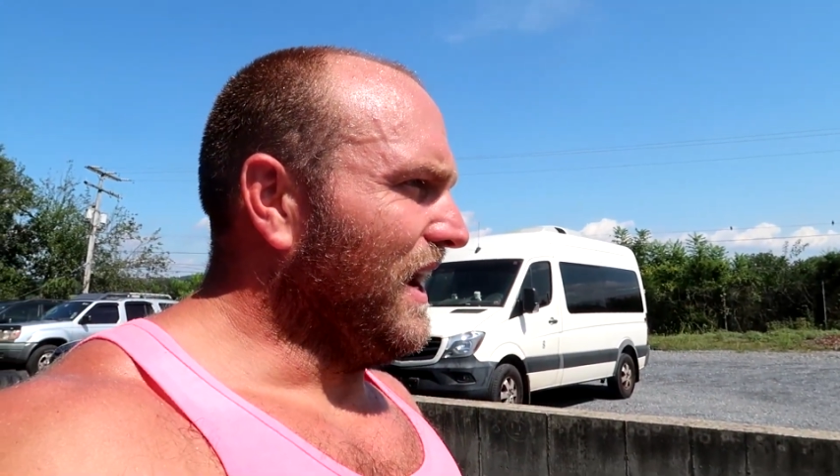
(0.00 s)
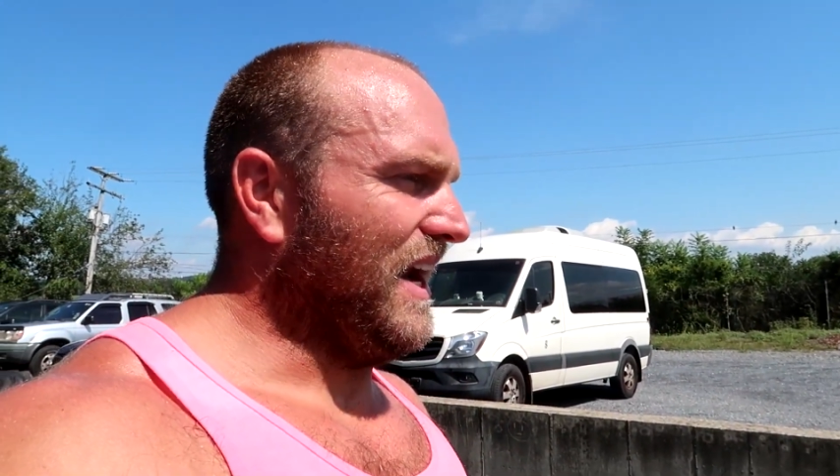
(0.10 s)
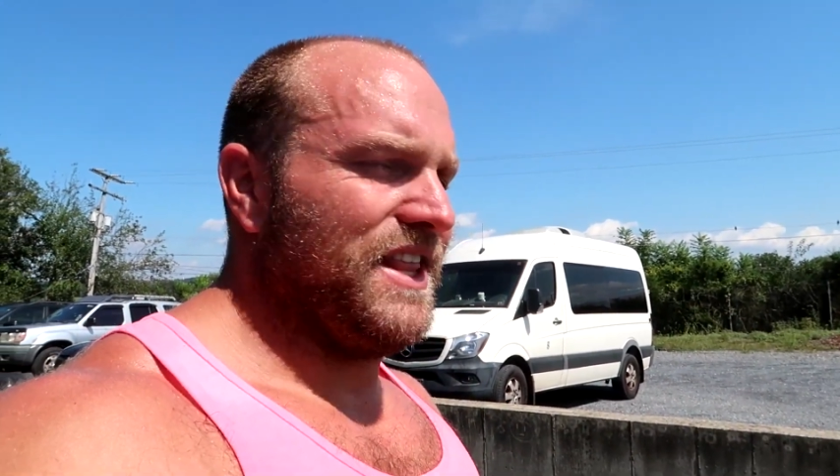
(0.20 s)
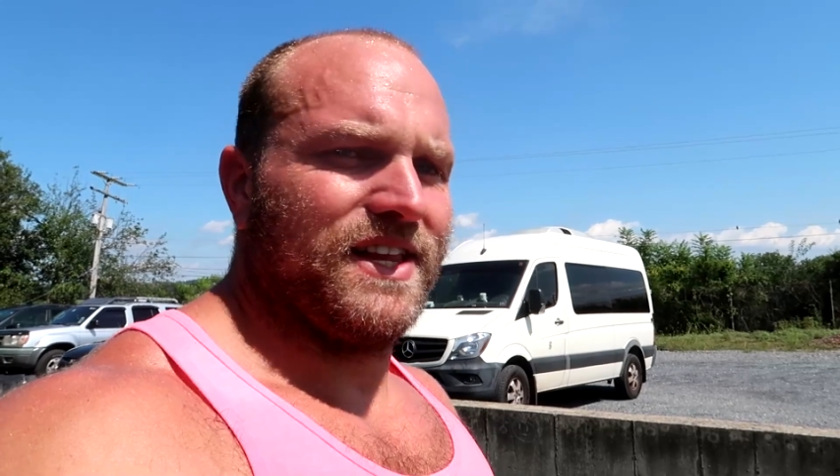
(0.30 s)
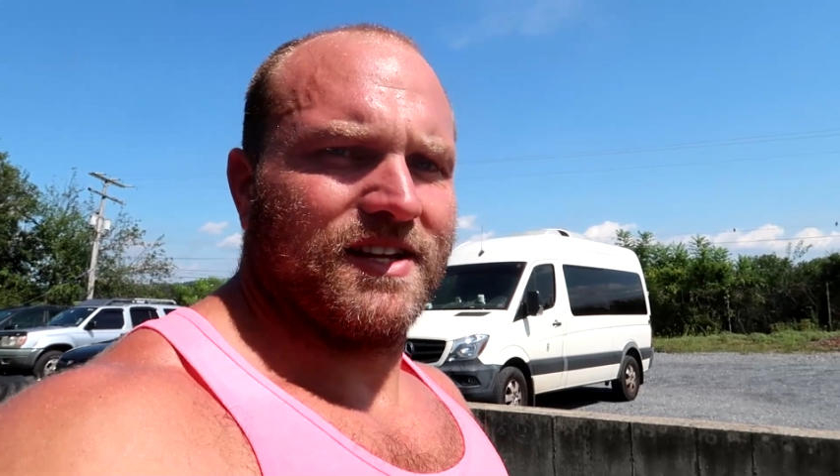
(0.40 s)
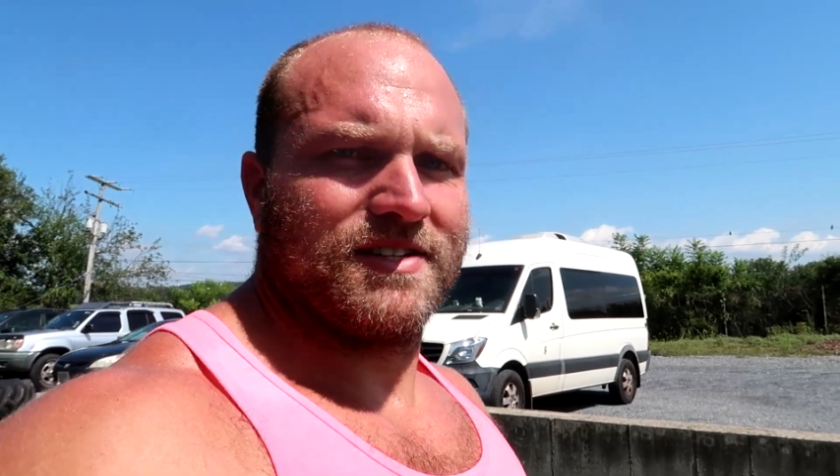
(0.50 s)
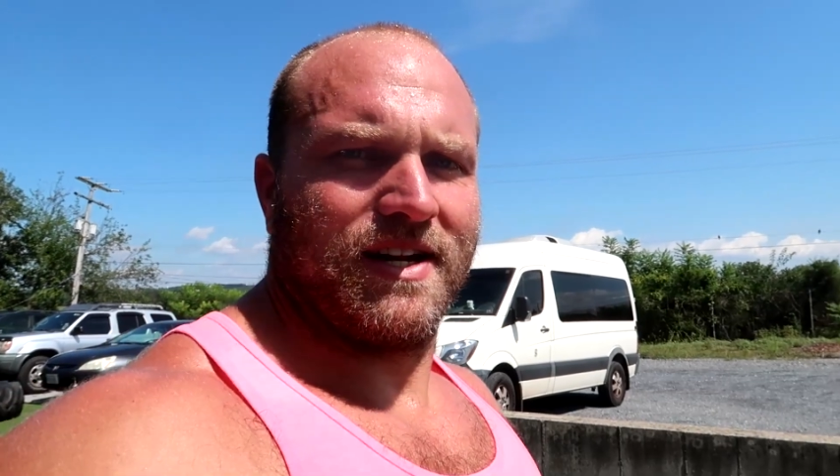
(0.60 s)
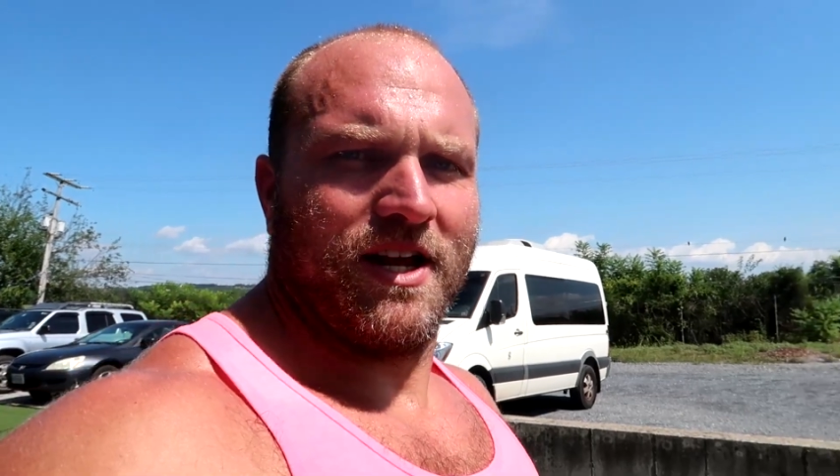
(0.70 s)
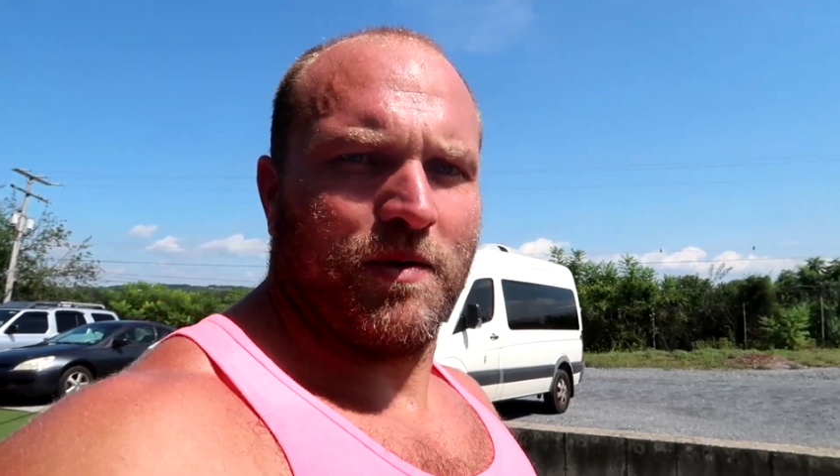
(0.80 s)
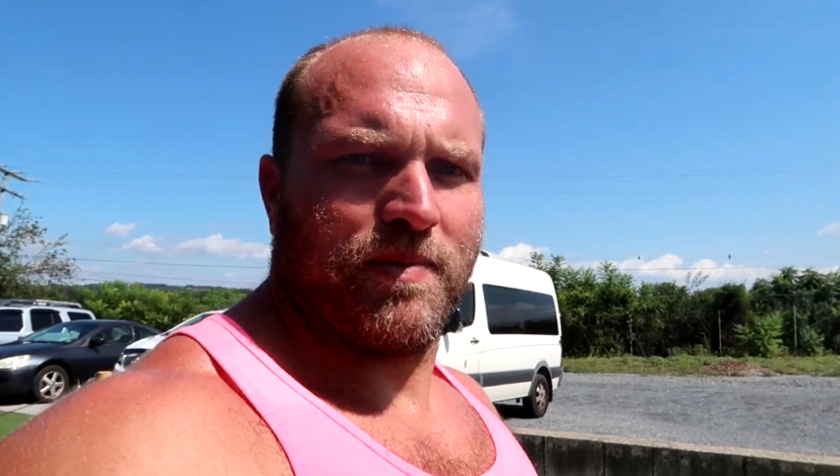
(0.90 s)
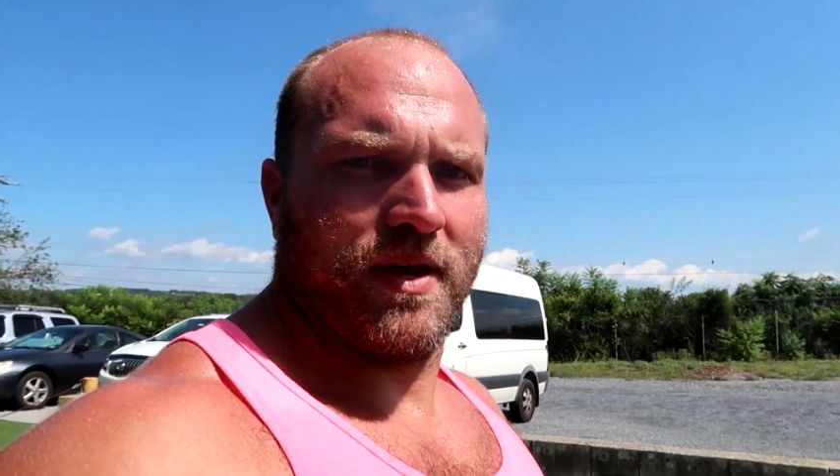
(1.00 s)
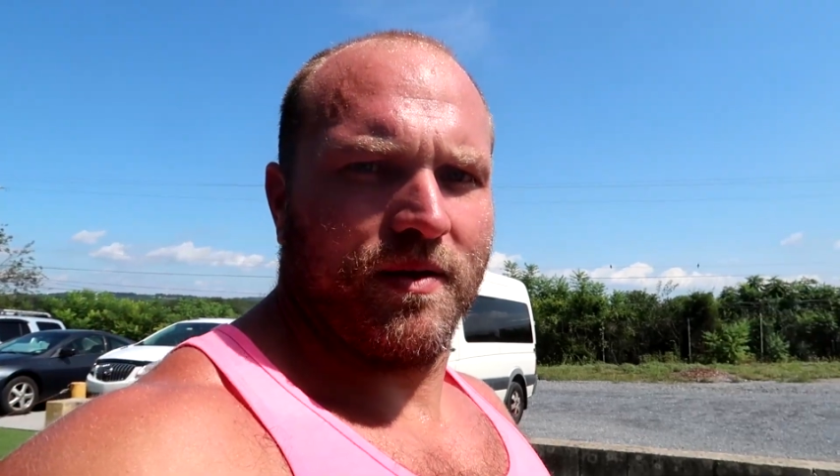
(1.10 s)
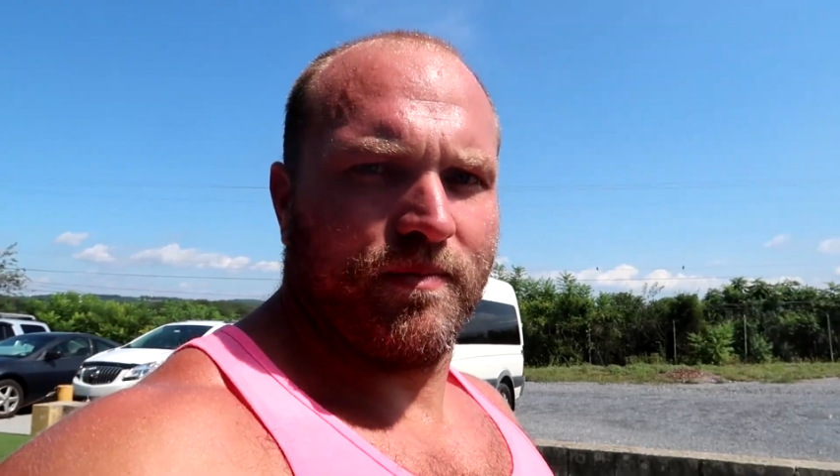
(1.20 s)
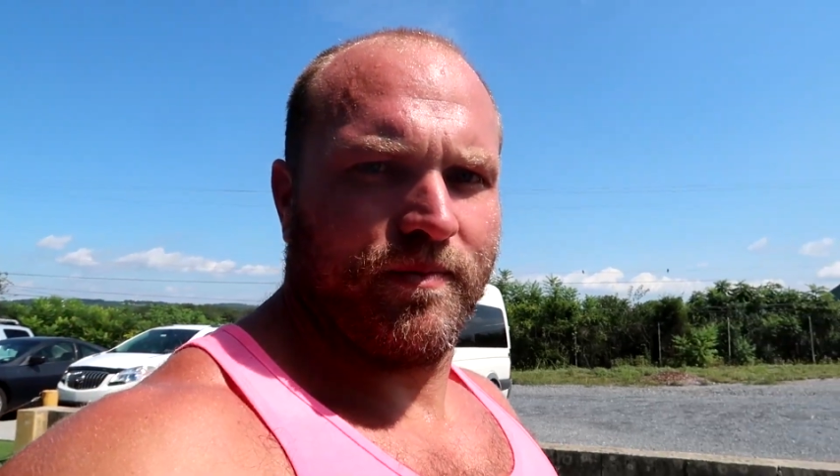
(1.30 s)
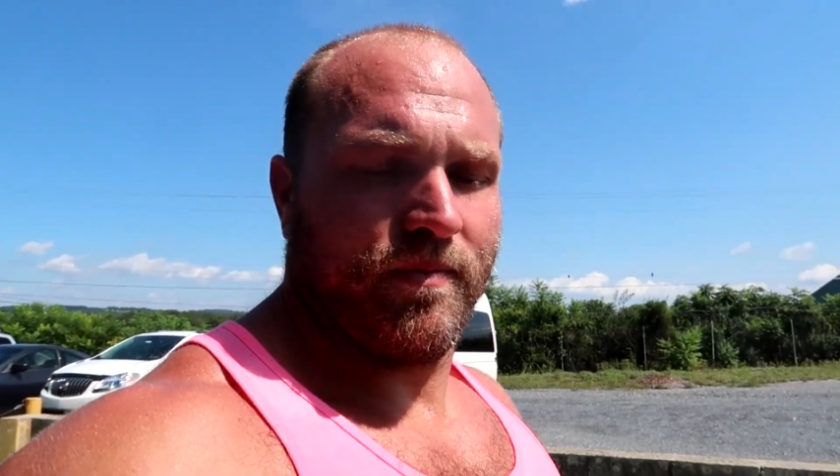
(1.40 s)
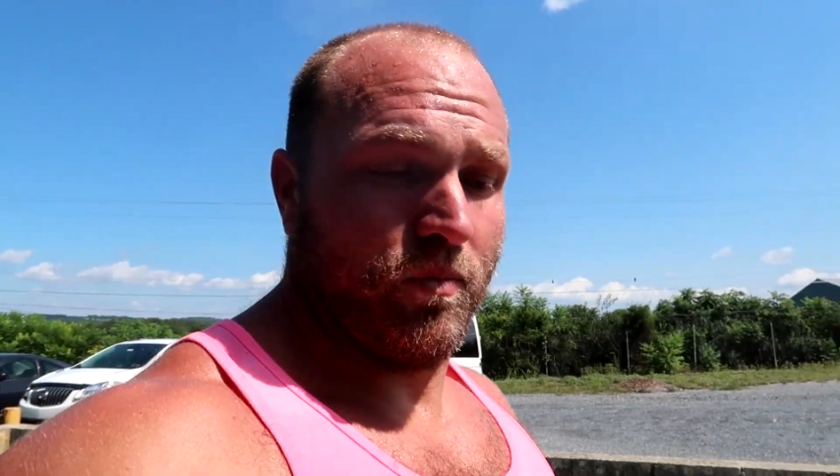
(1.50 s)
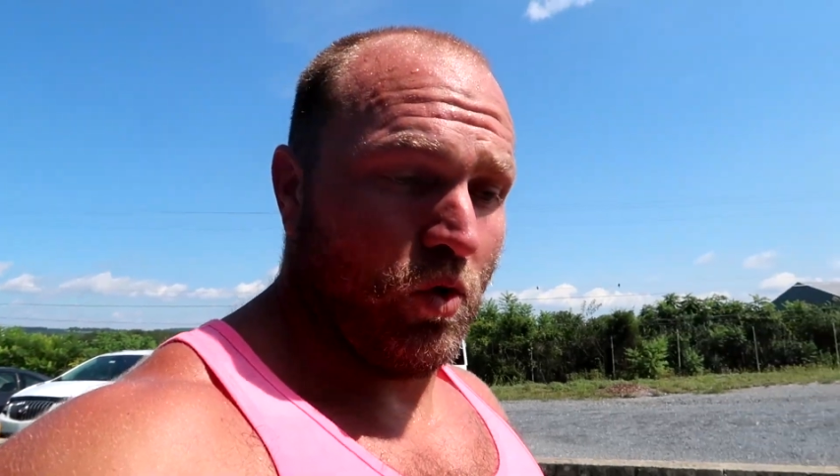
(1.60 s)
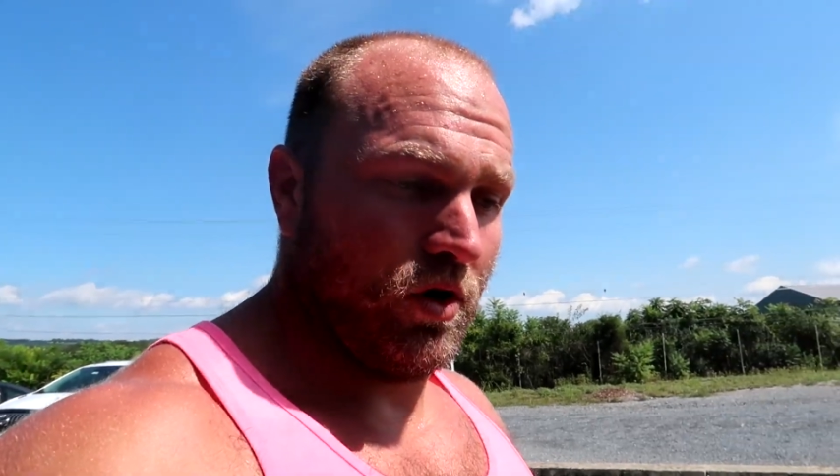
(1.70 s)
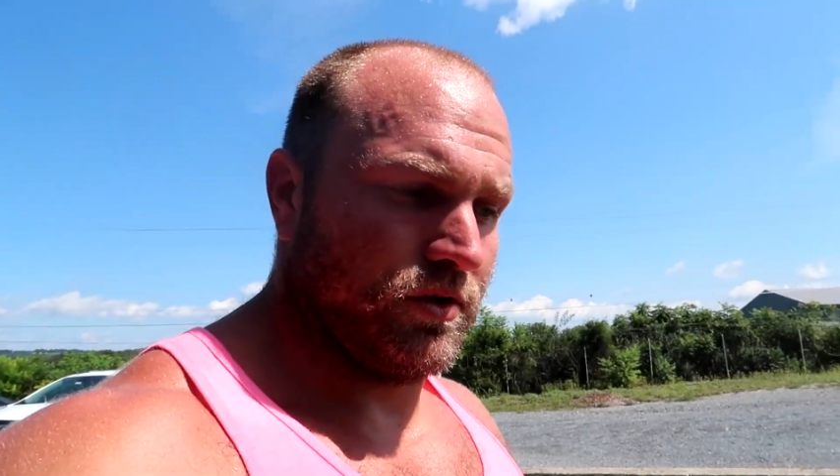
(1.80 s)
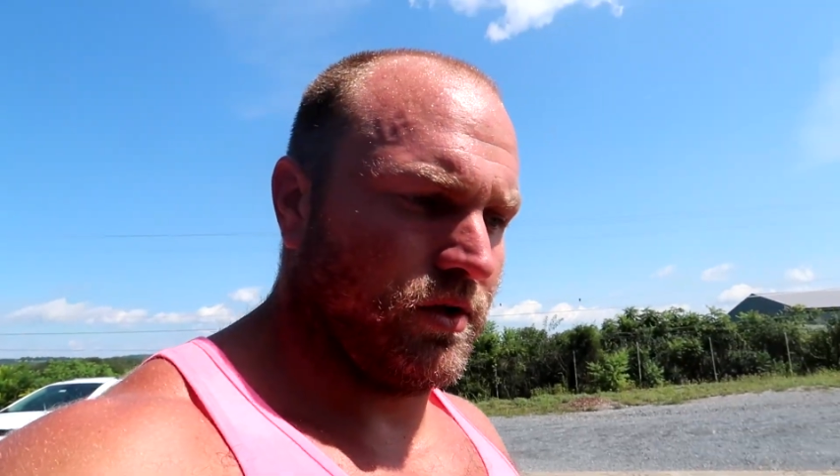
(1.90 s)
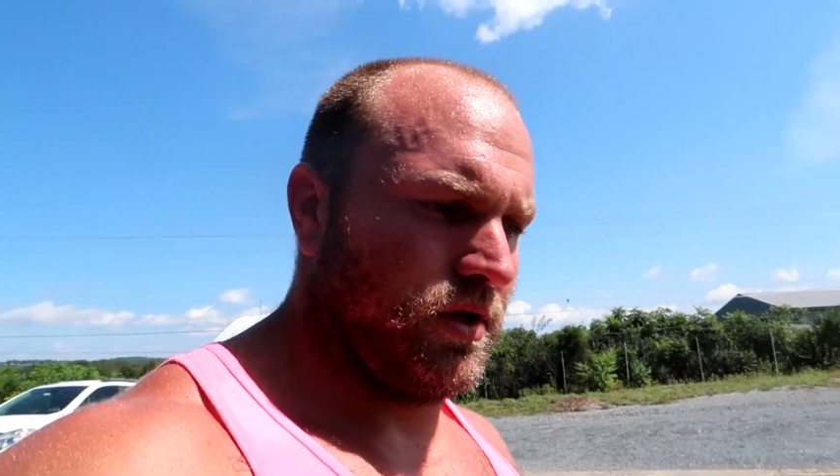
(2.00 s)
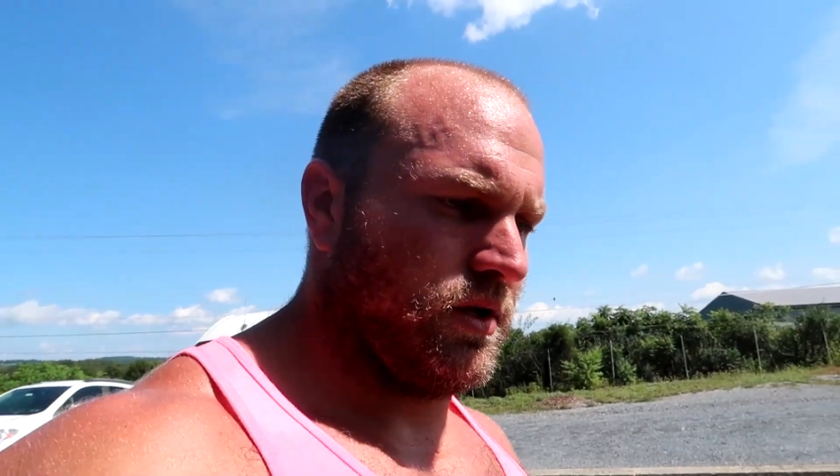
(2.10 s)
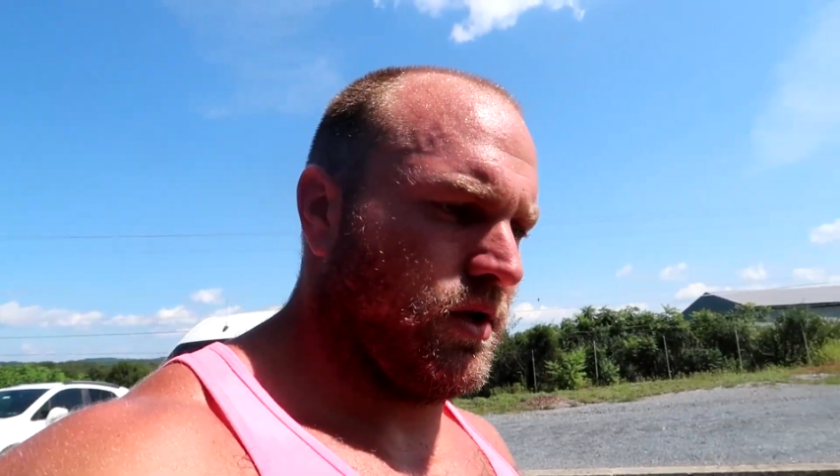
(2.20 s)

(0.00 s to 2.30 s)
anything that's going to help them, one,